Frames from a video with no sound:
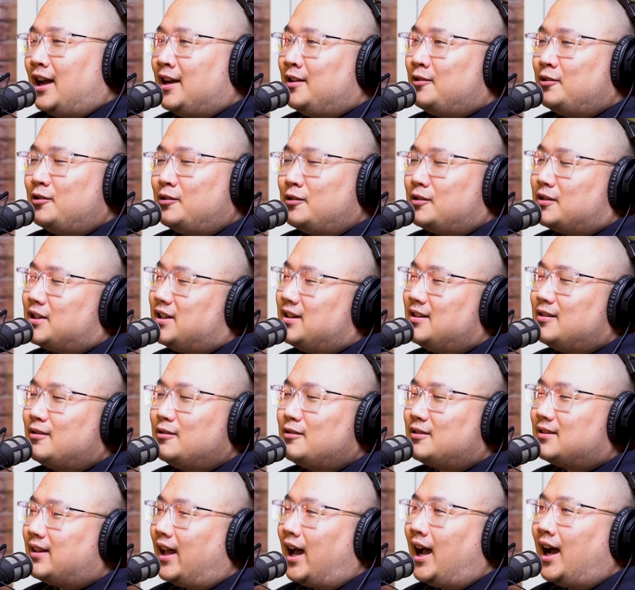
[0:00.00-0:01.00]
I don't know, he
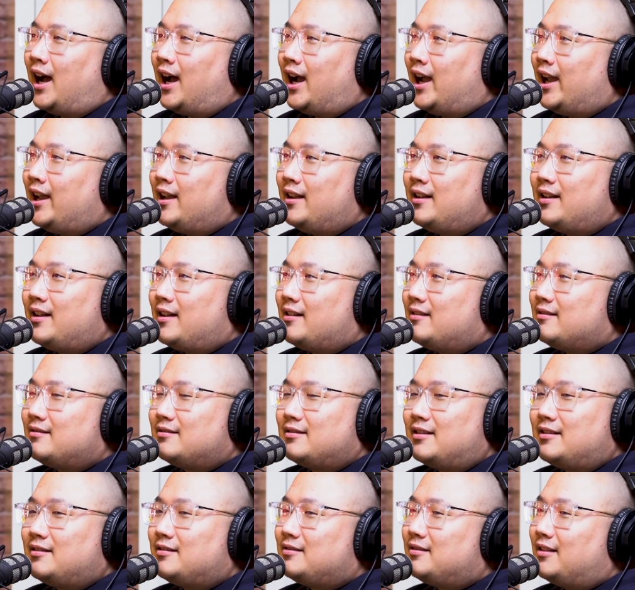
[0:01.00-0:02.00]
looked high
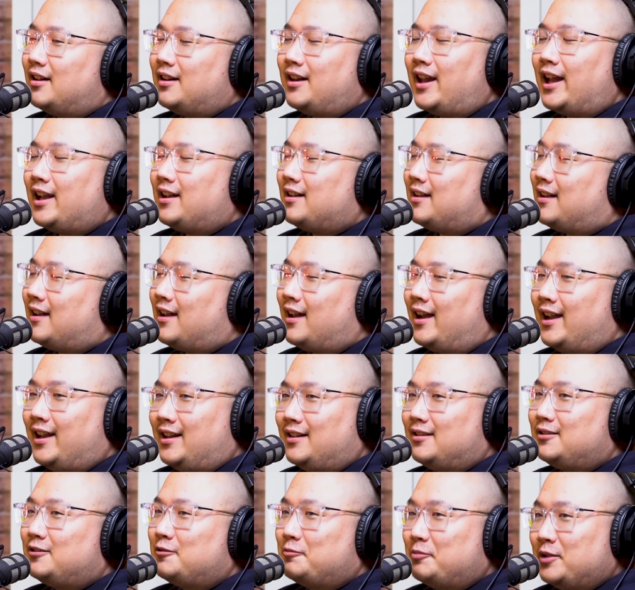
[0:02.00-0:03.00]
like a
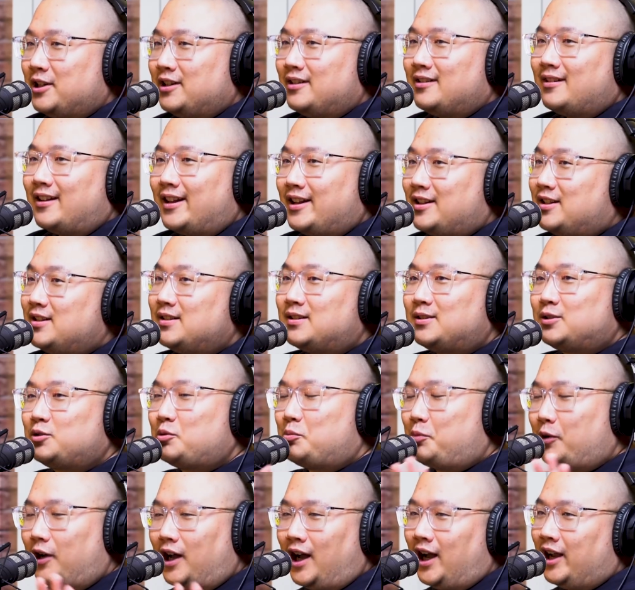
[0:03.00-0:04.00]
kite to me. Like he's
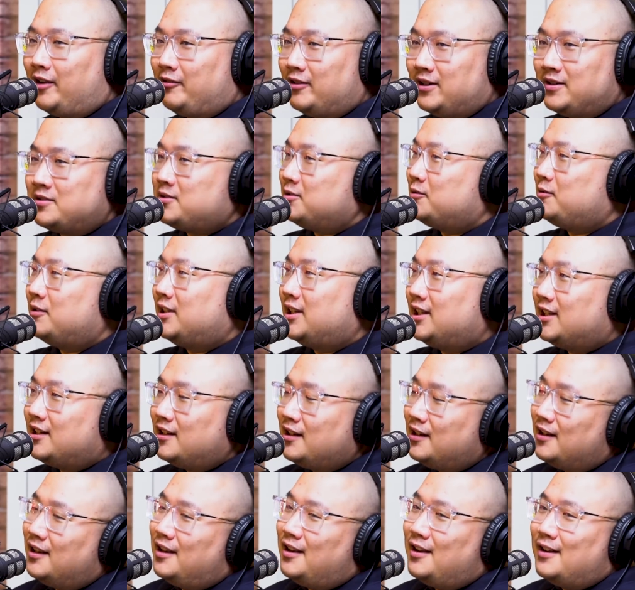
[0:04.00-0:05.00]
super high when he was doing it.
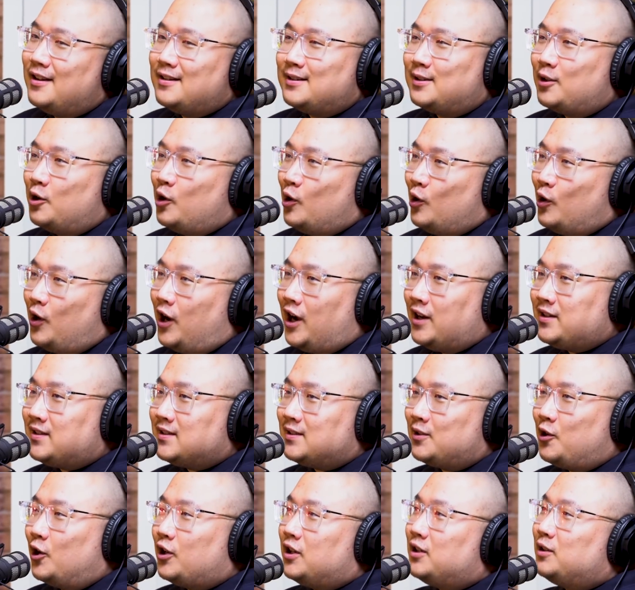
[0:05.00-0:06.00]
So I
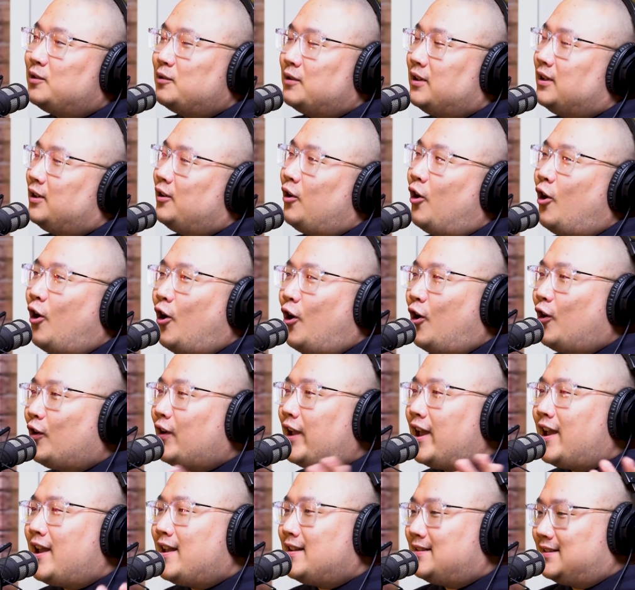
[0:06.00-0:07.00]
just got into a
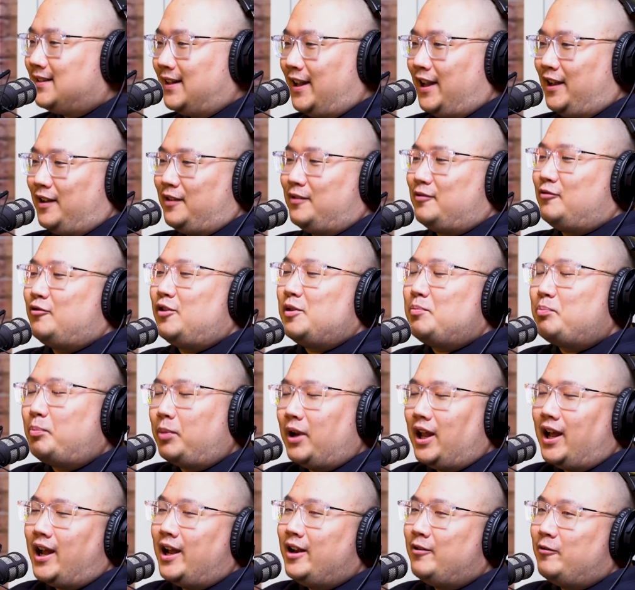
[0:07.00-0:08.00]
long ass like
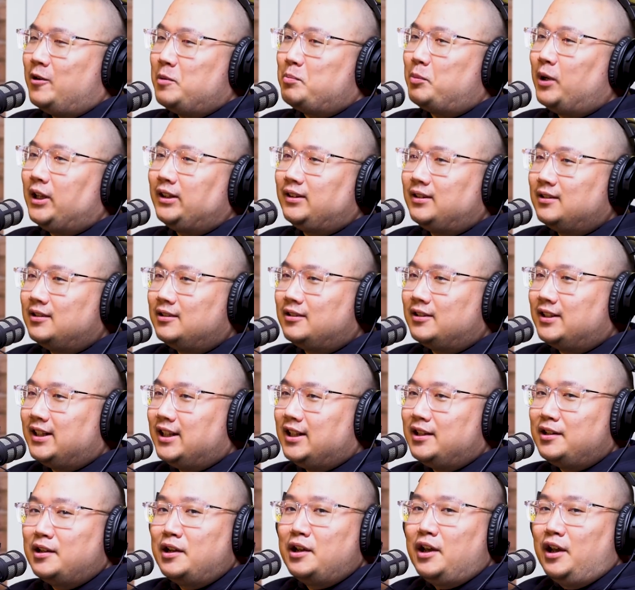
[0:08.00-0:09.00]
rebuttal on
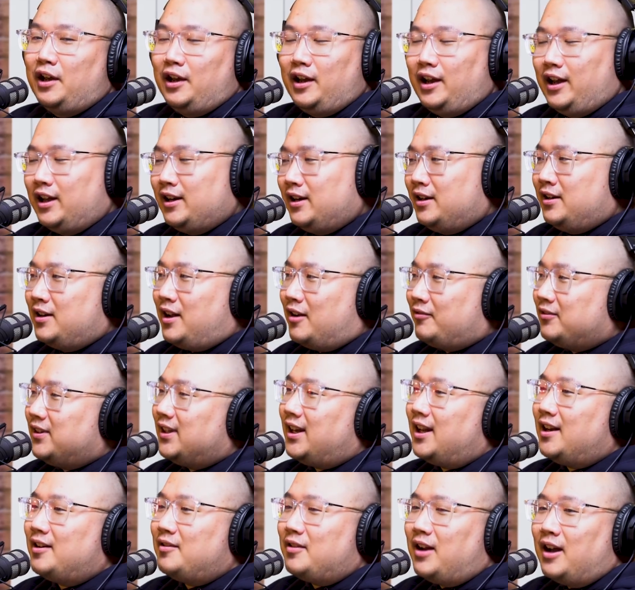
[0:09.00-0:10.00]
it. And then
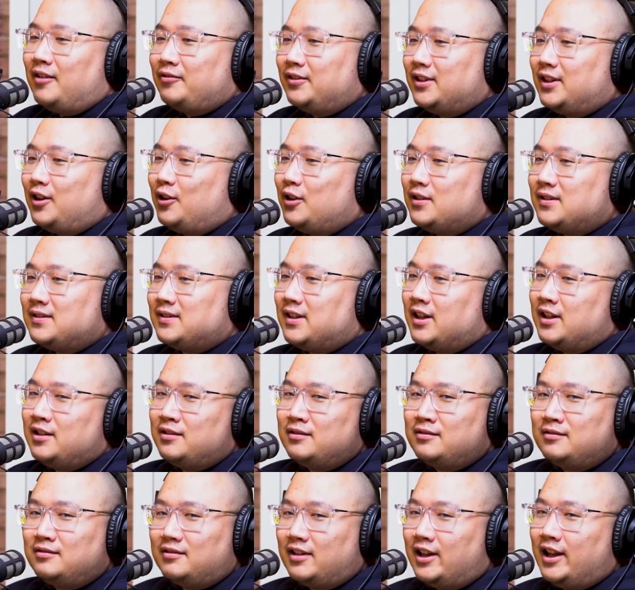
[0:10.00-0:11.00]
after all is
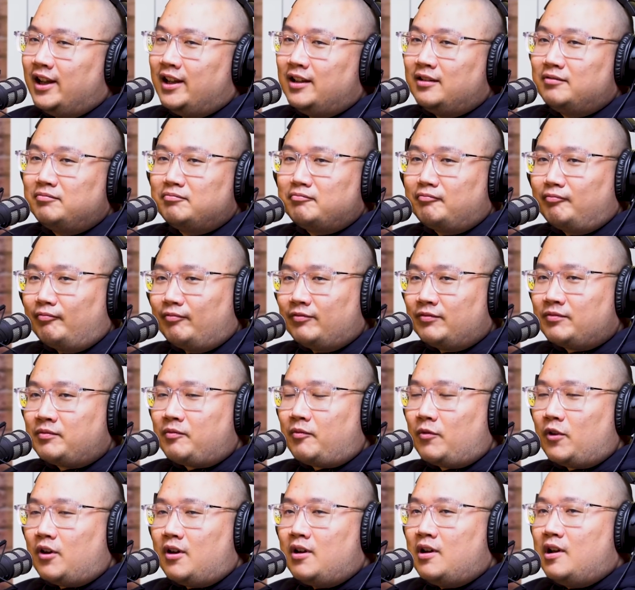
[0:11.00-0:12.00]
done, like
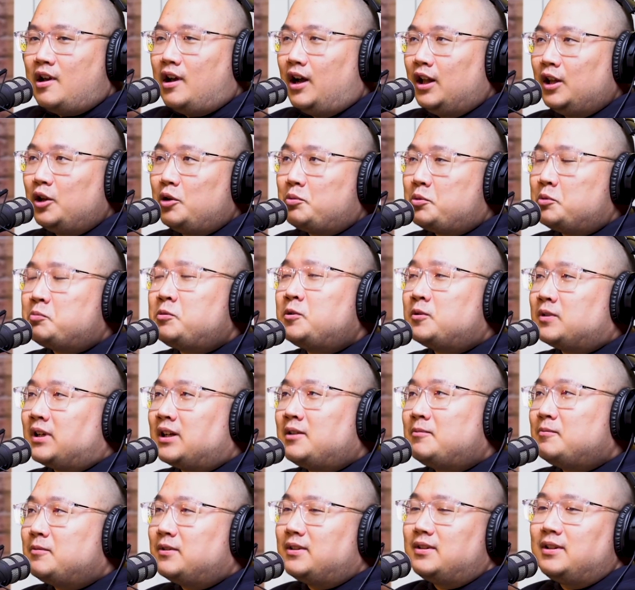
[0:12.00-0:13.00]
a lot of people
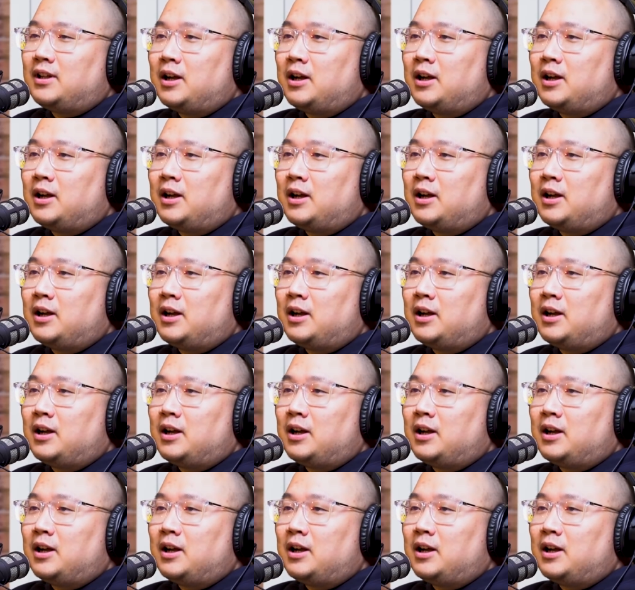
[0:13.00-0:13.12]
coming